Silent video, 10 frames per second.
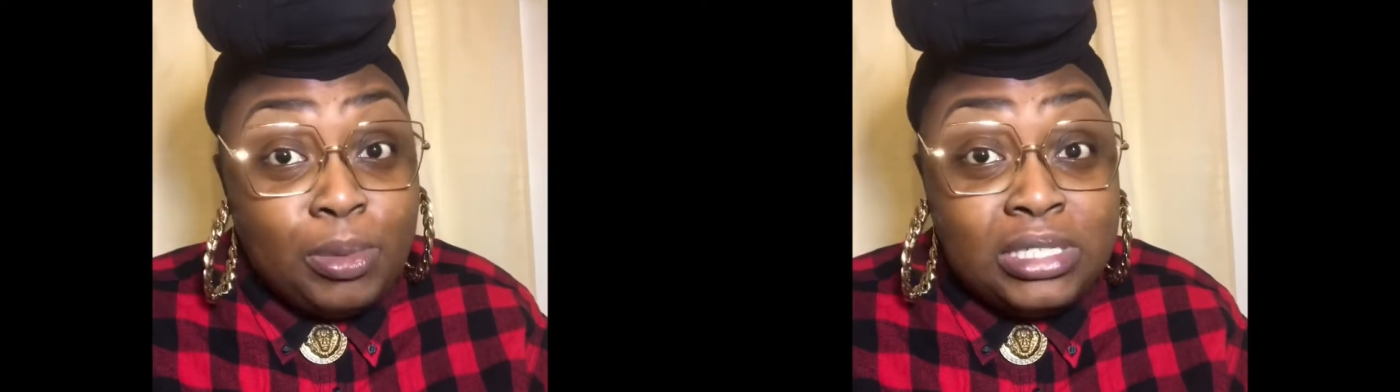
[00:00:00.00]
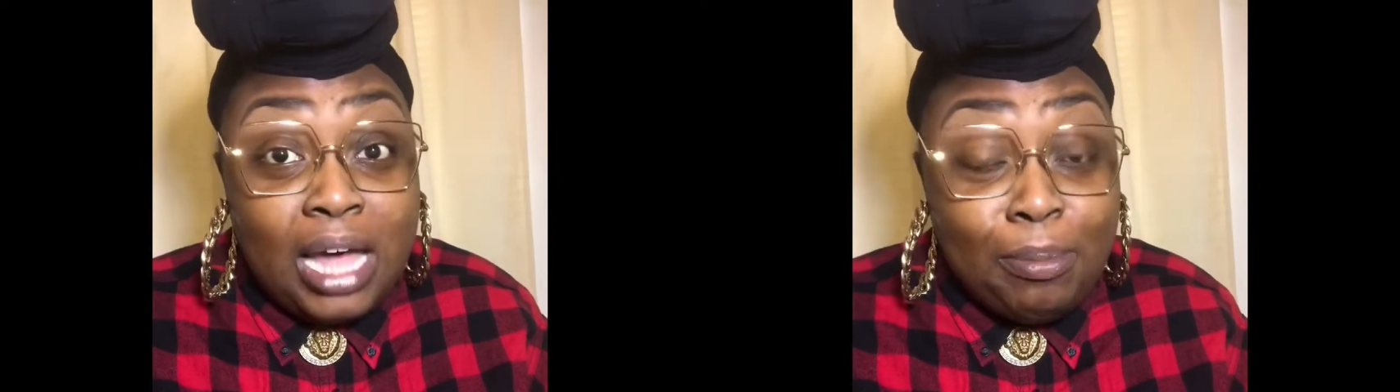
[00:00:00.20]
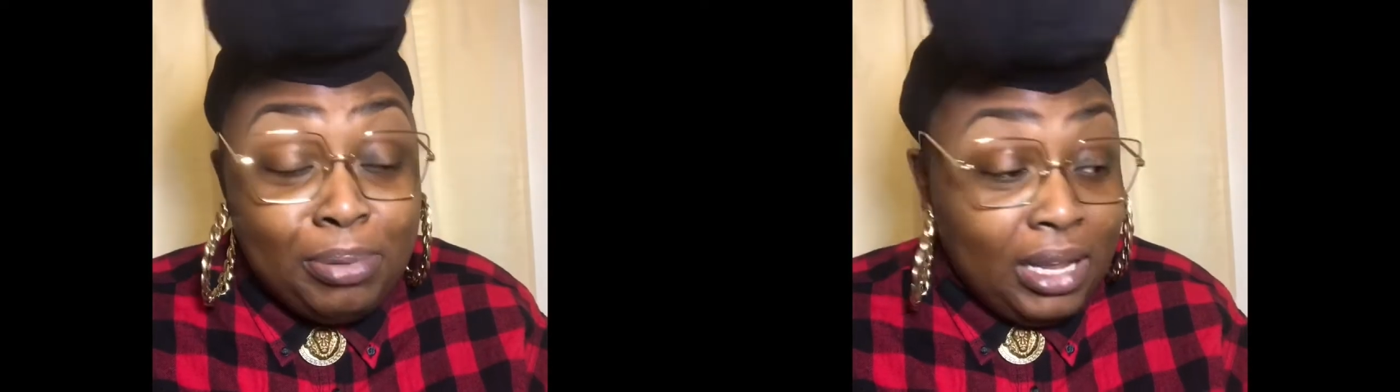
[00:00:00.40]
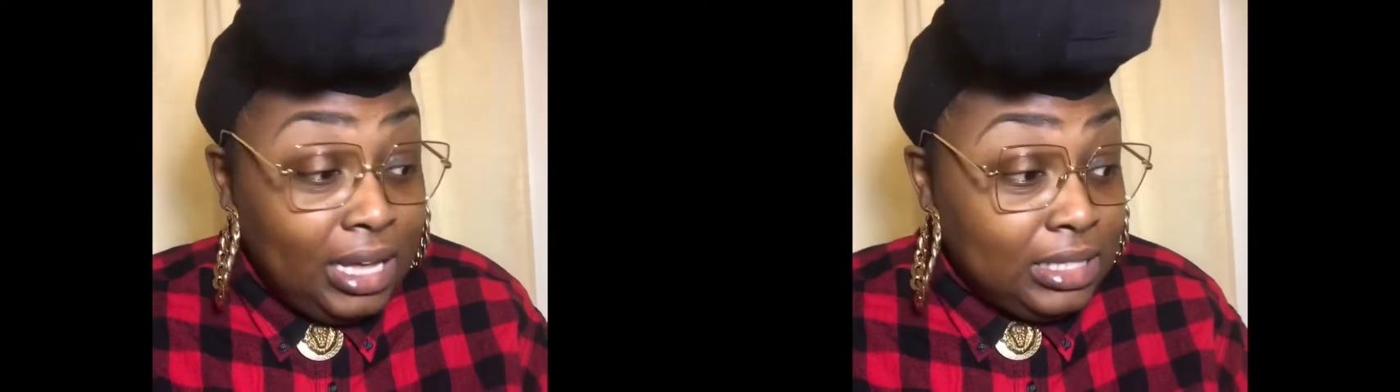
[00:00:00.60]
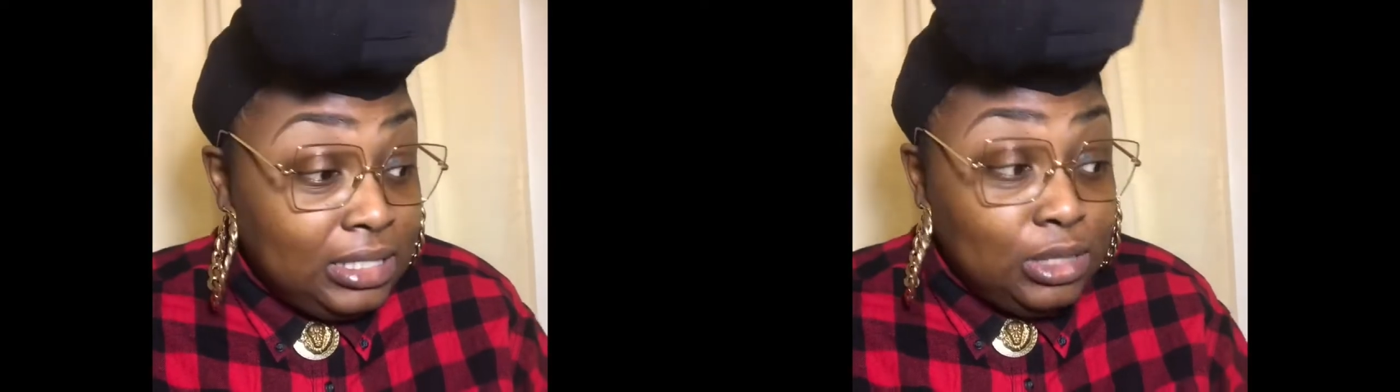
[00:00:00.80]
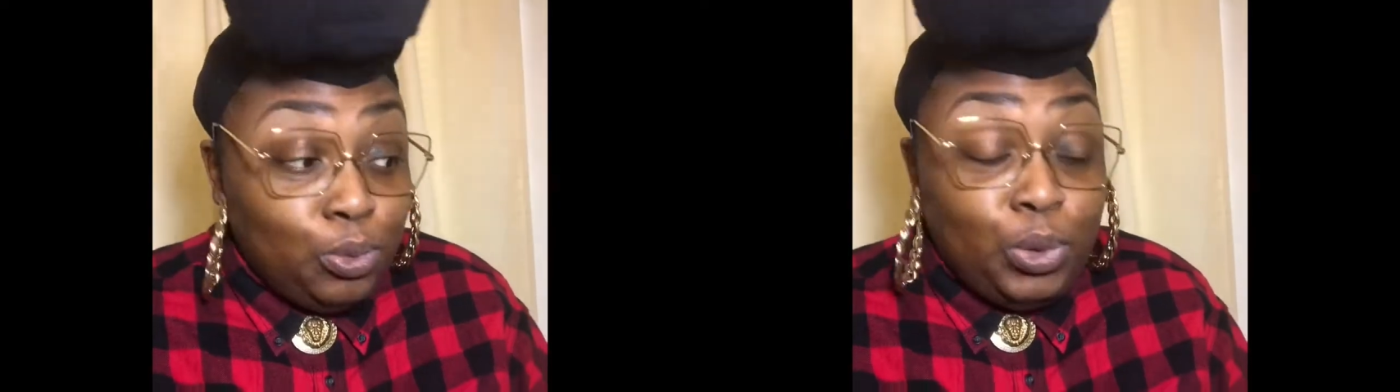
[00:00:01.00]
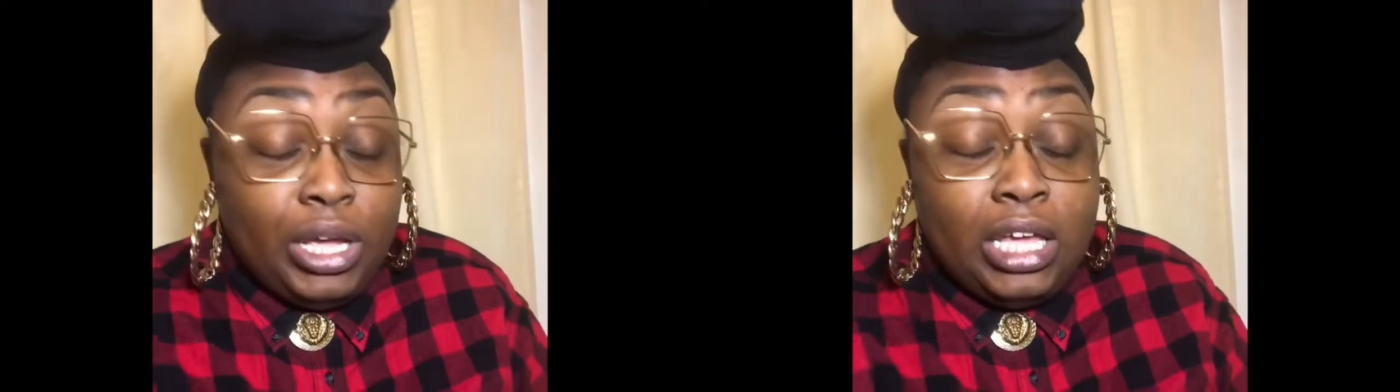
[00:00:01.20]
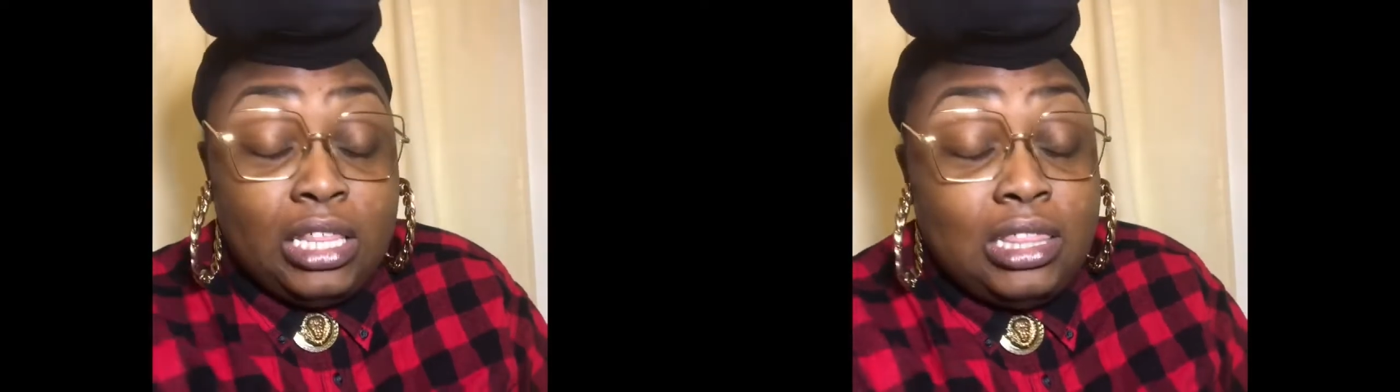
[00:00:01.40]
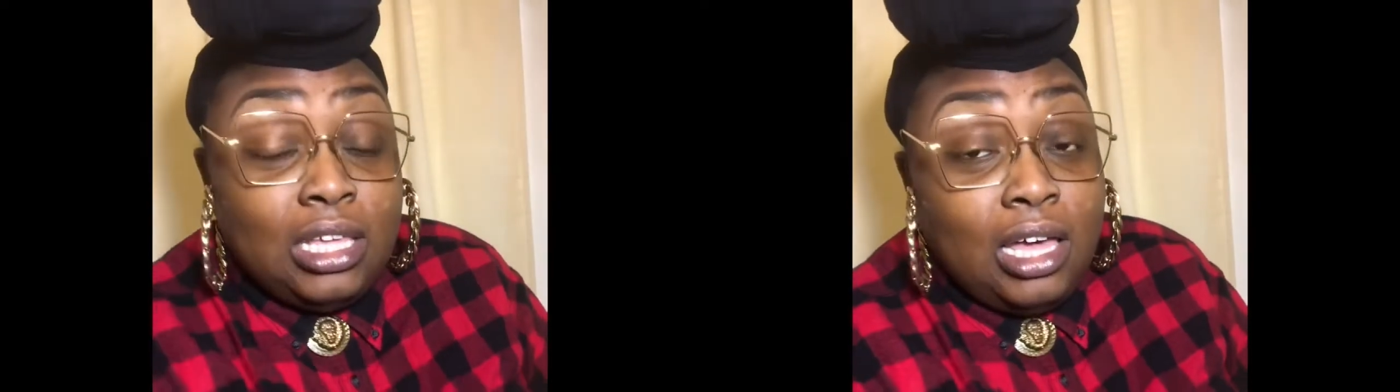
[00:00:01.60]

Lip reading: was not blessed with